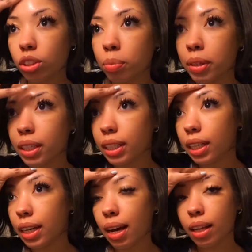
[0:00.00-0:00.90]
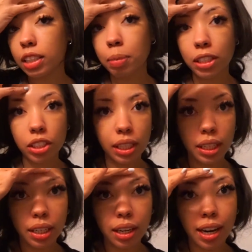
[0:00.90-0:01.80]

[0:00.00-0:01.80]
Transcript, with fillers: super clean now, like especially here.